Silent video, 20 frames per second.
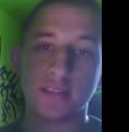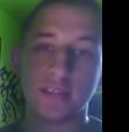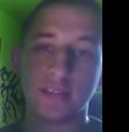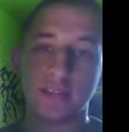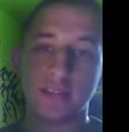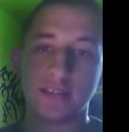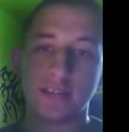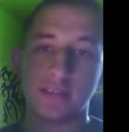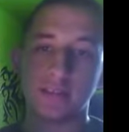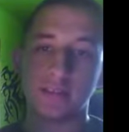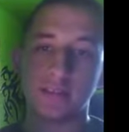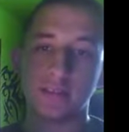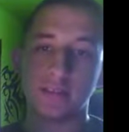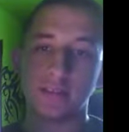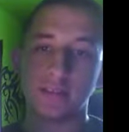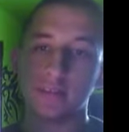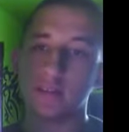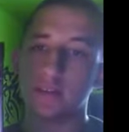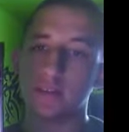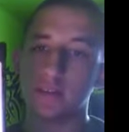here
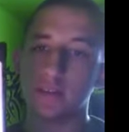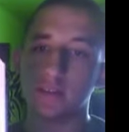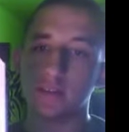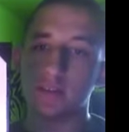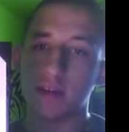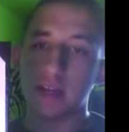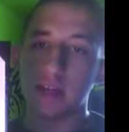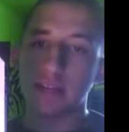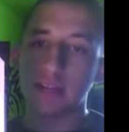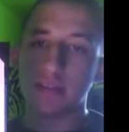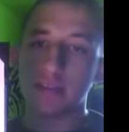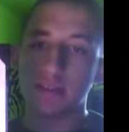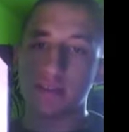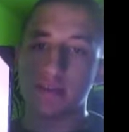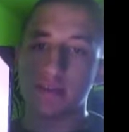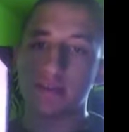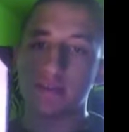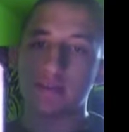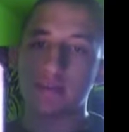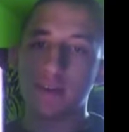are nice and
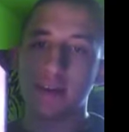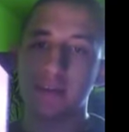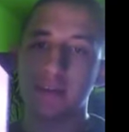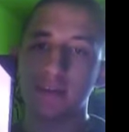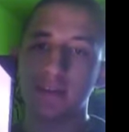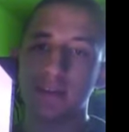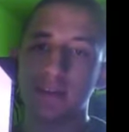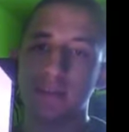straight,